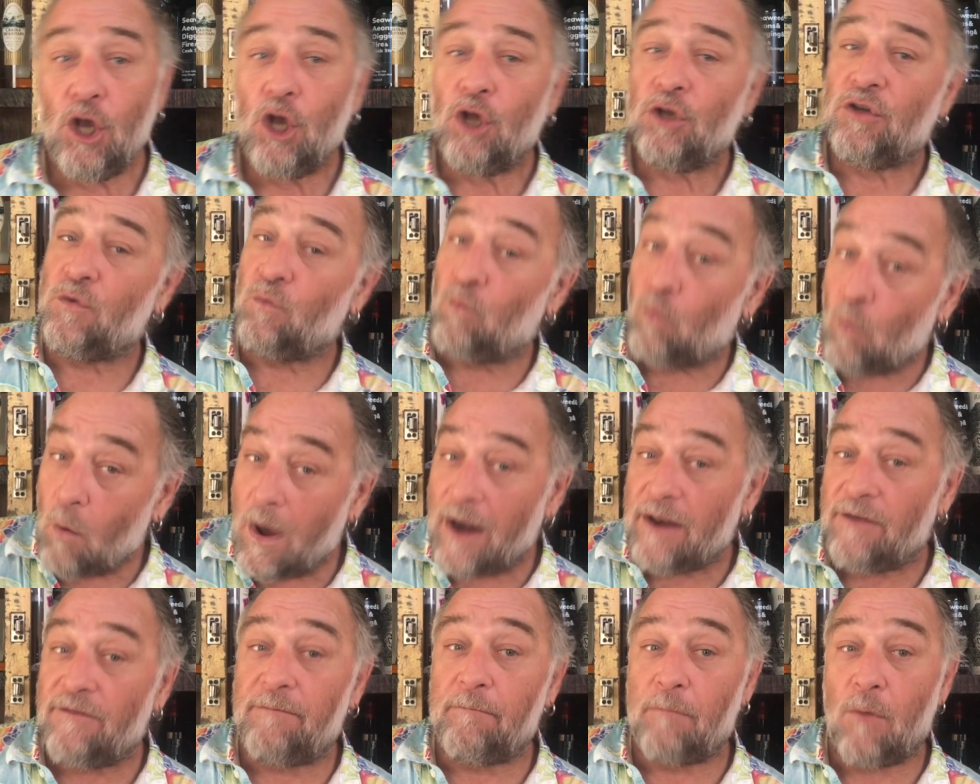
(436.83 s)
to one
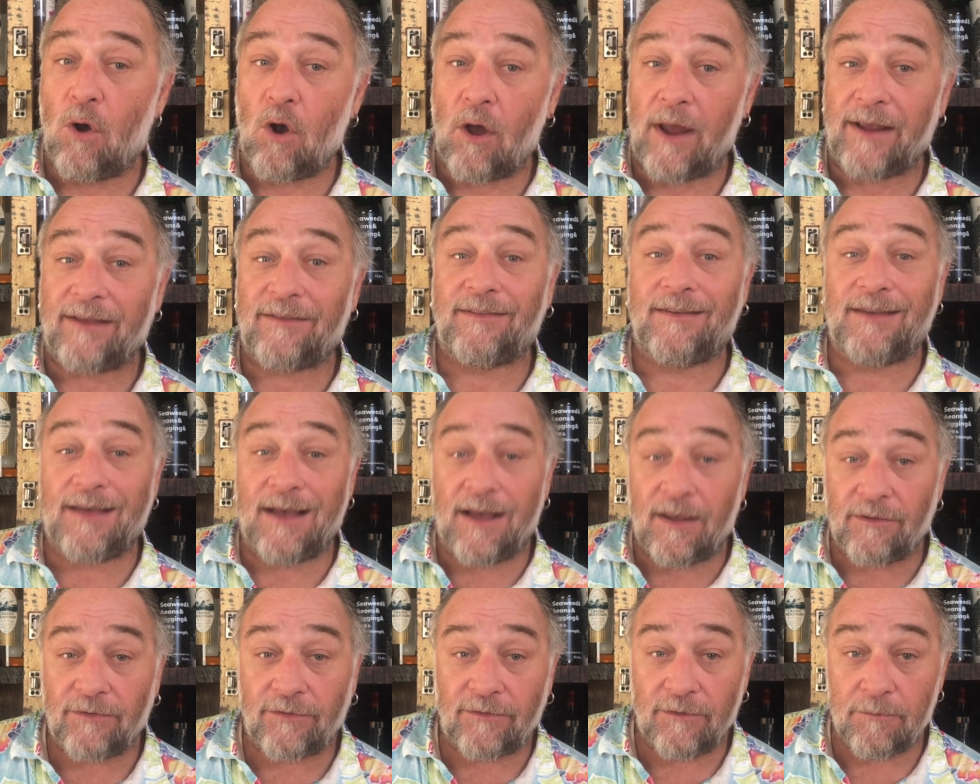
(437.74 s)
of Mike's
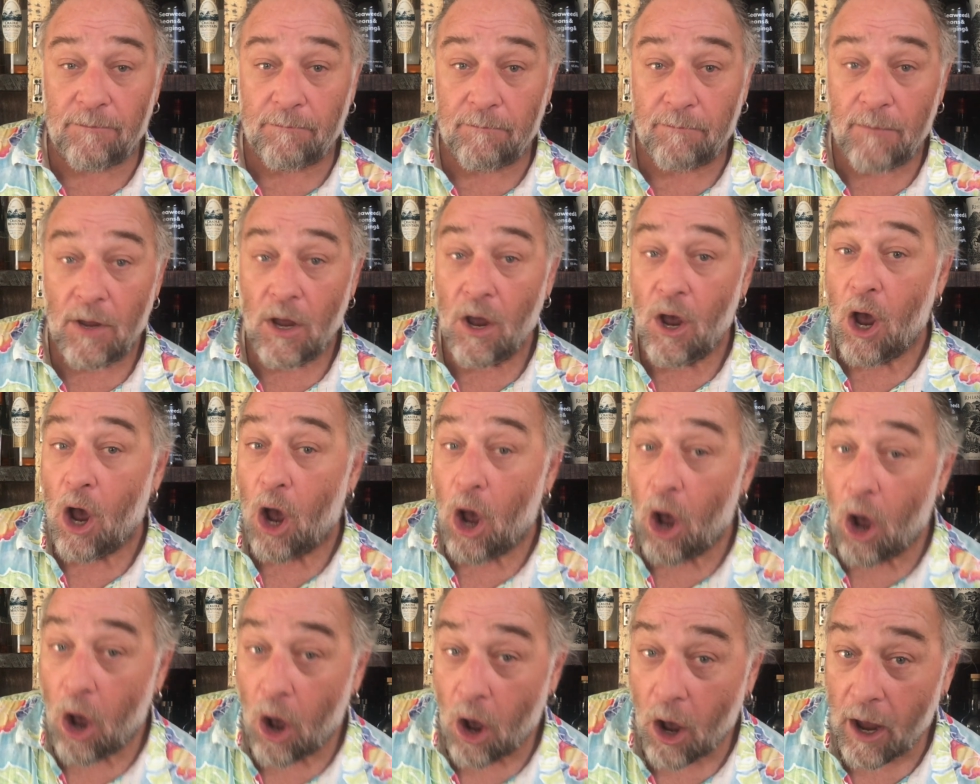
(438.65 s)
custom
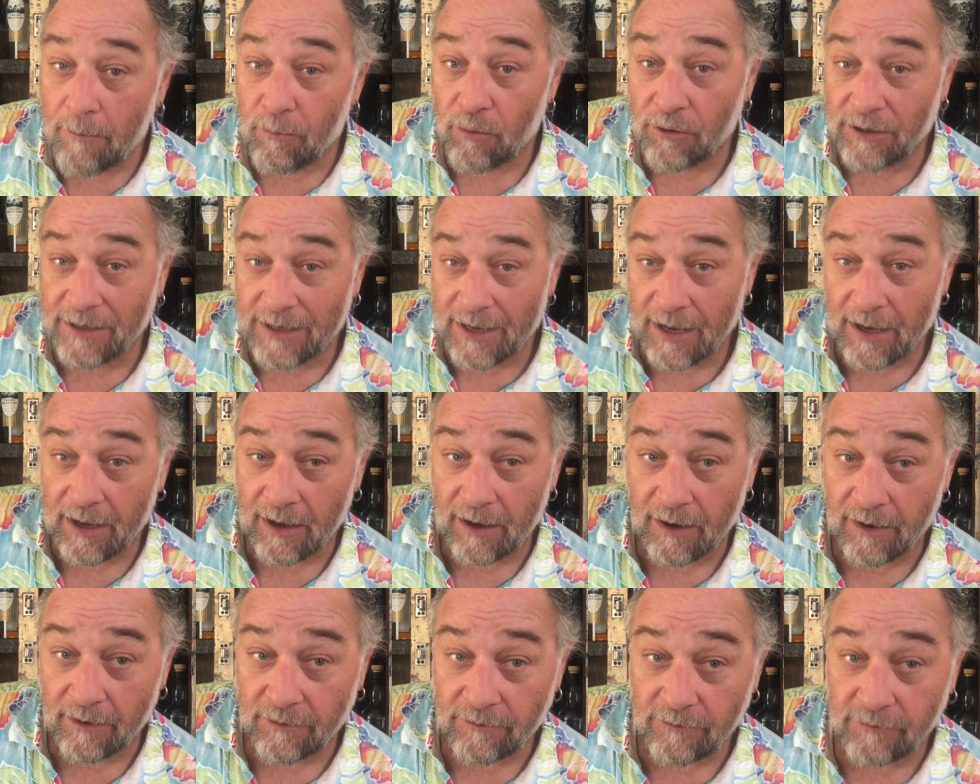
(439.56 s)
hybrid
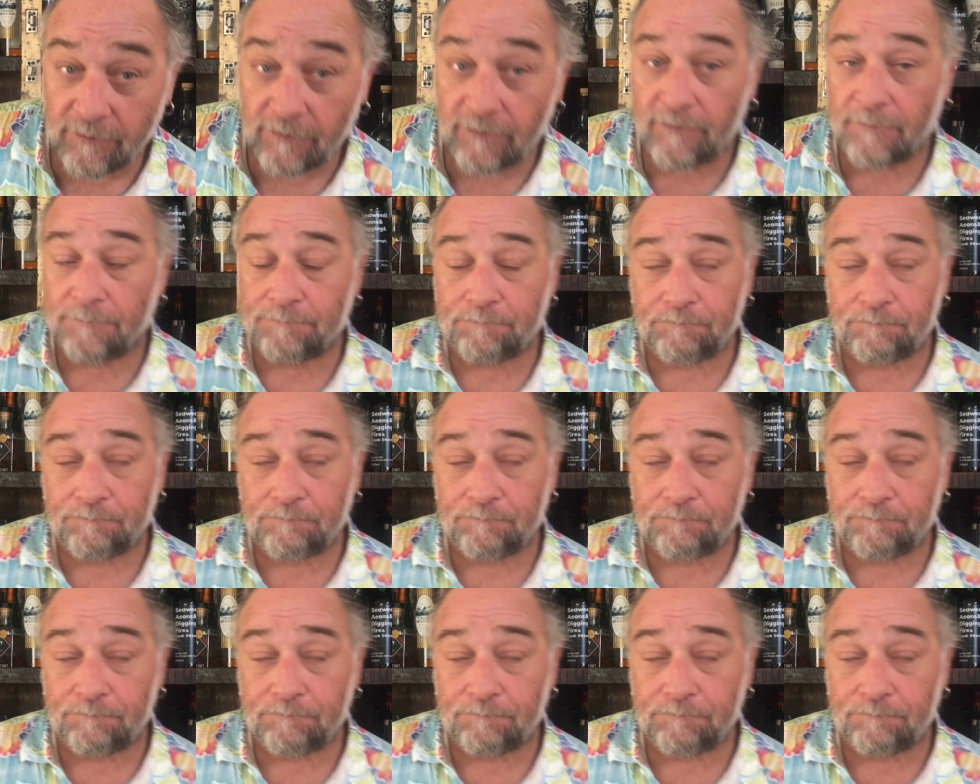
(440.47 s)
casks,